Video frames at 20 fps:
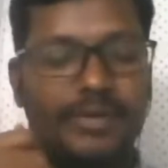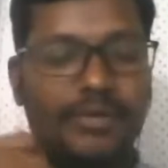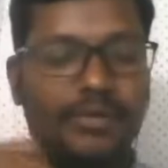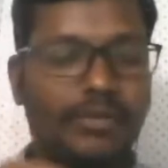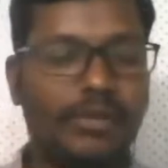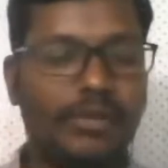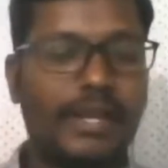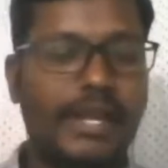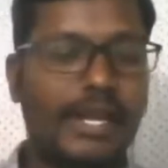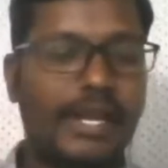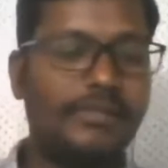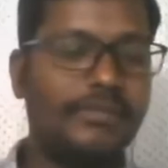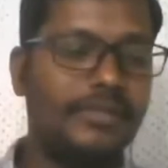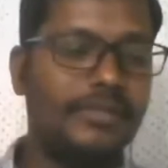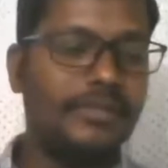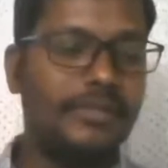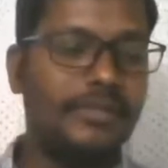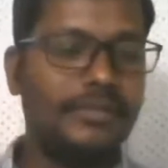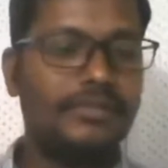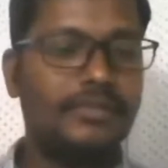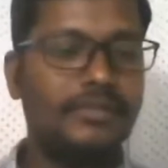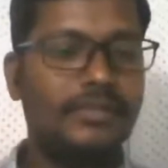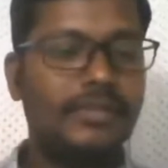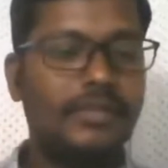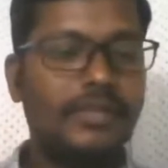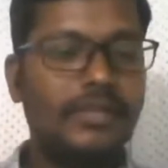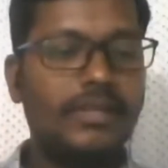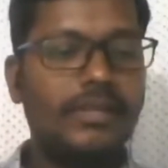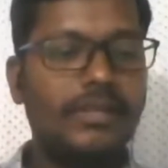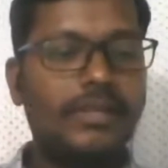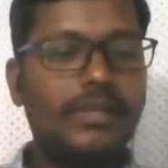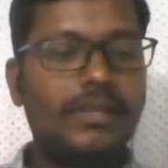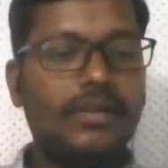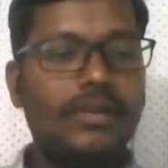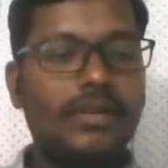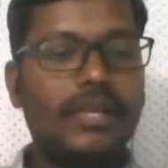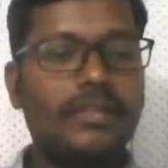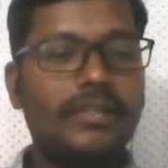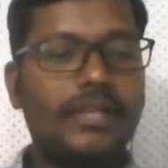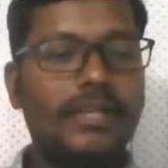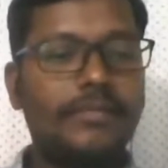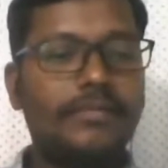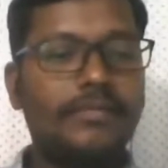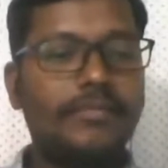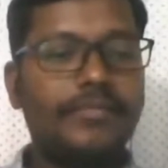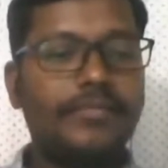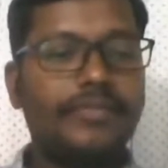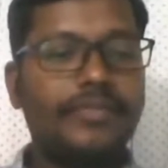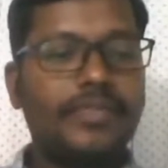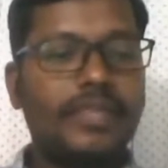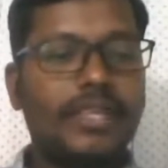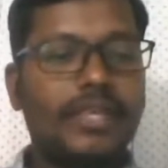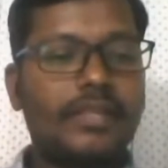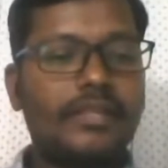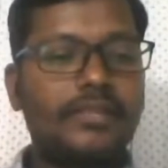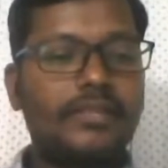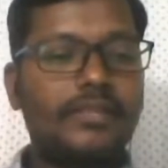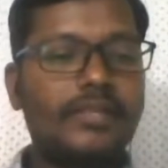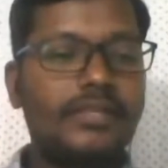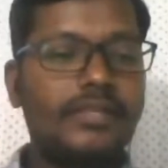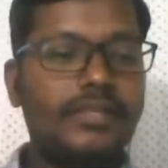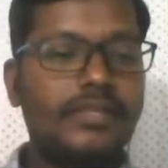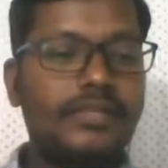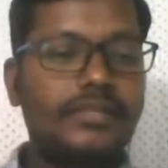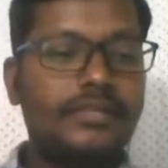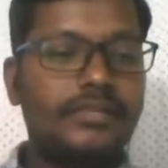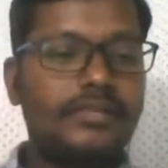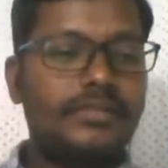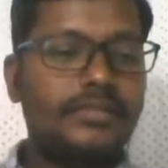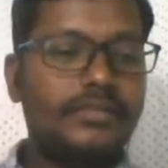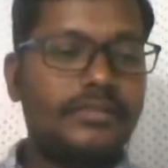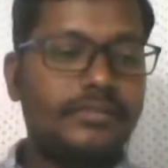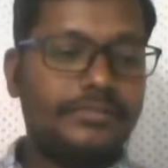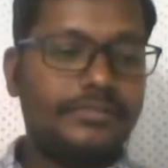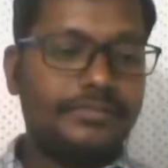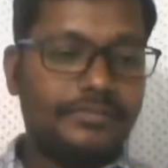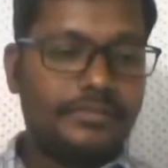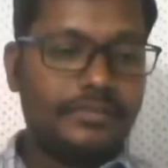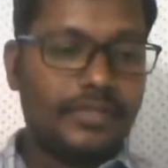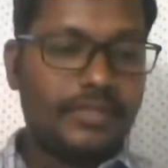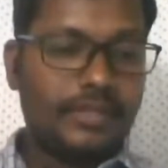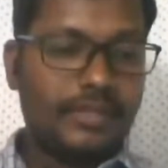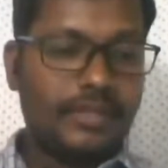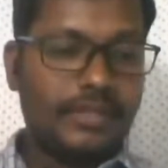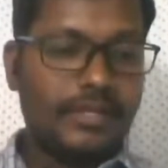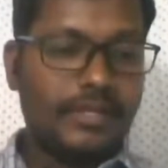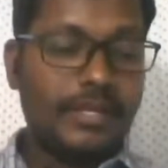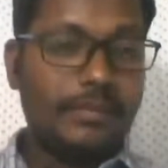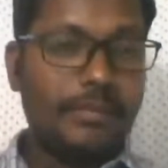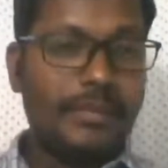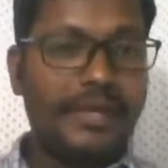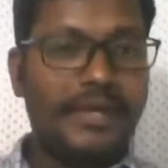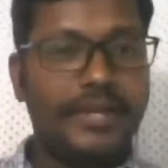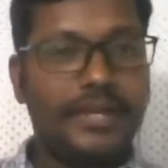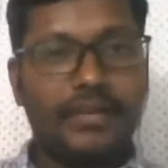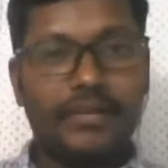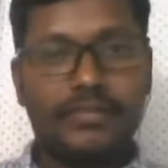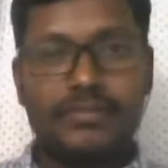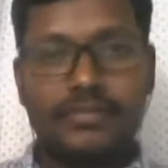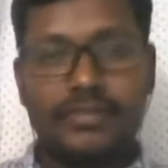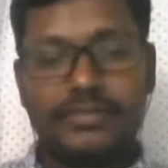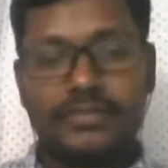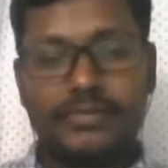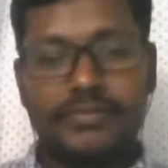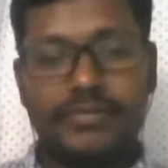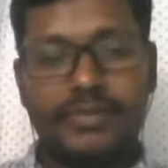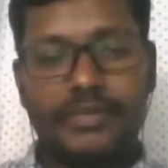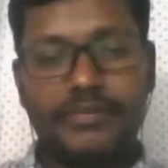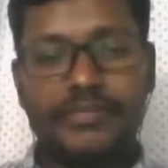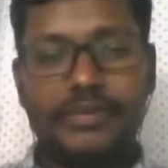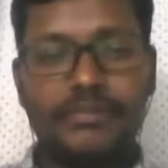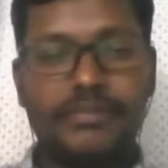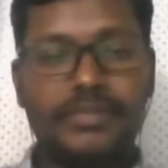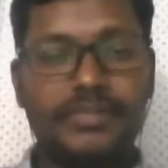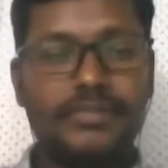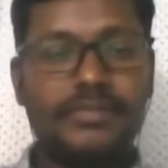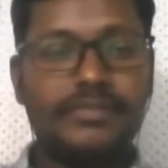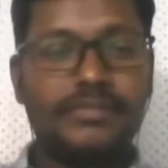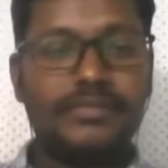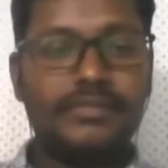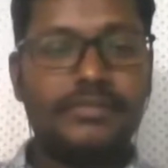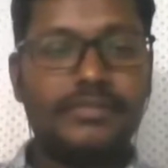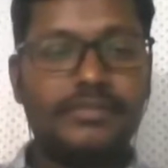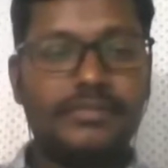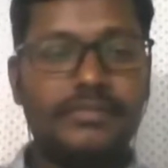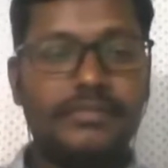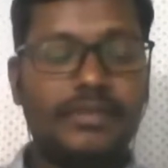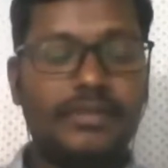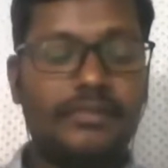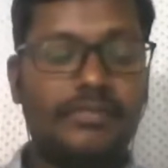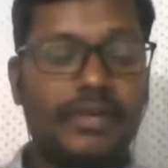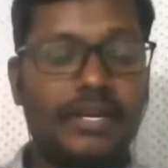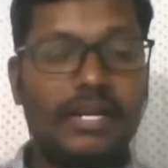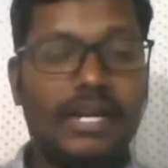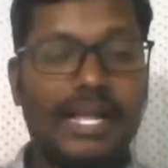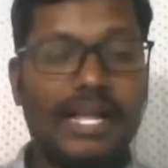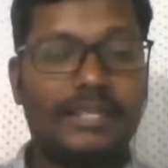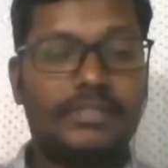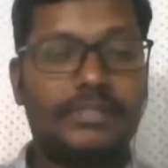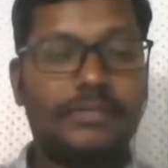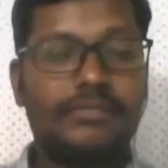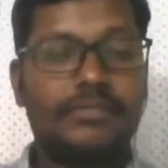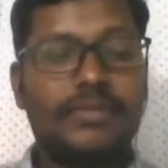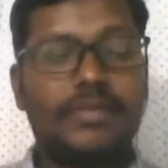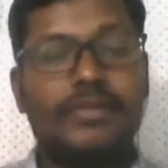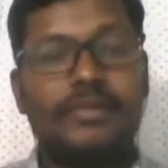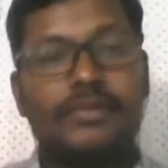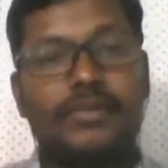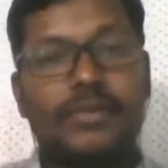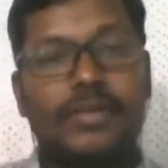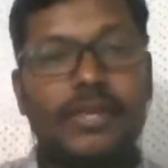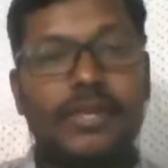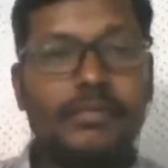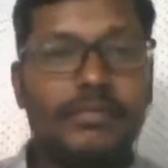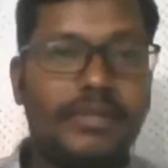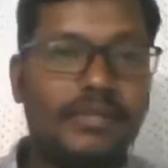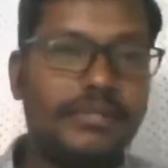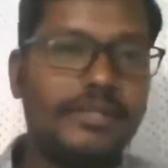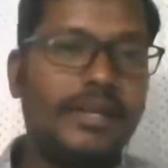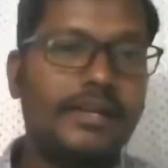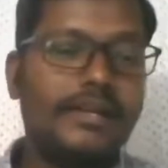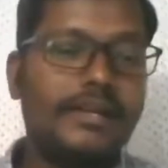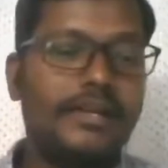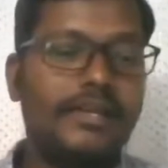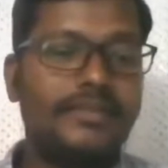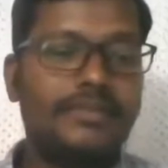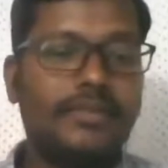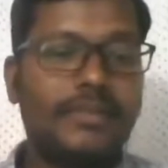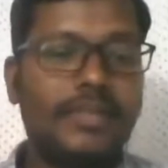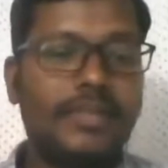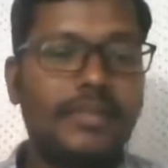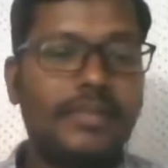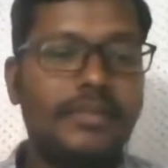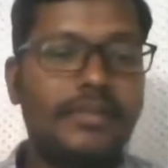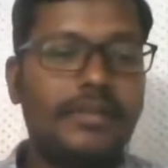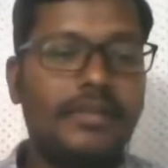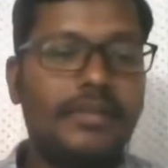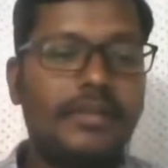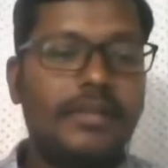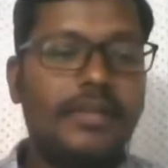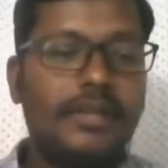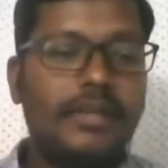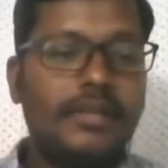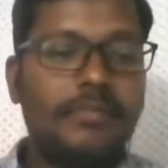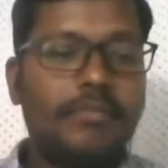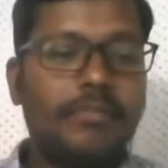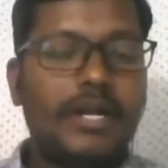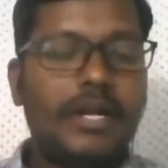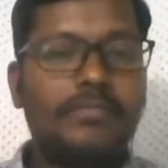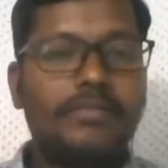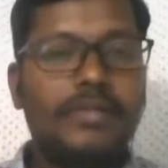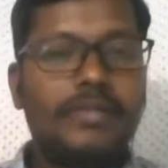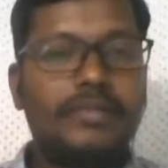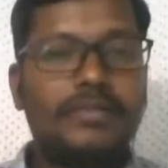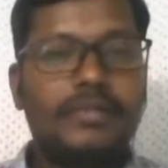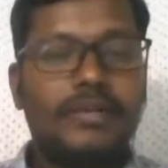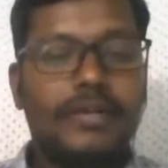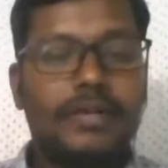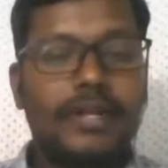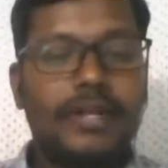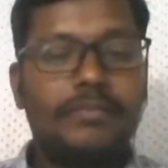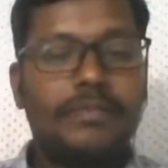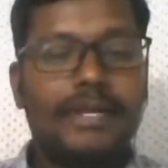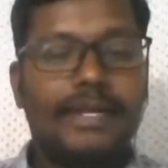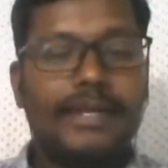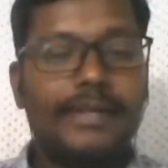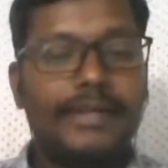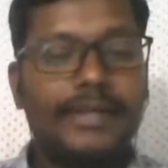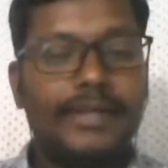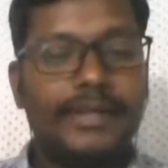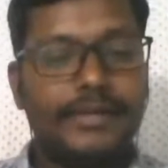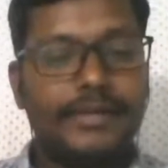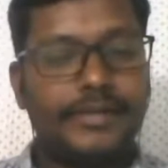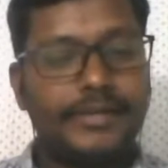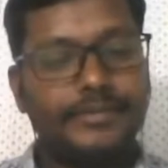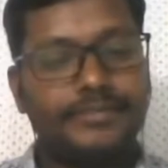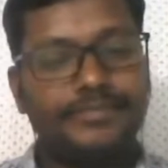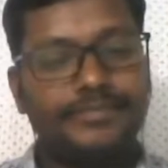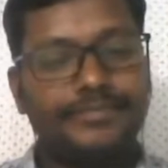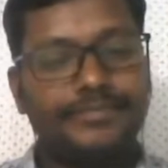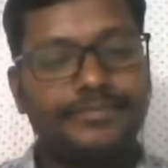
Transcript: we don't carry with us. Okay, then this MBTI also is a very famous and widely accepted, okay, personality test. Okay, Myers-Briggs type indicator,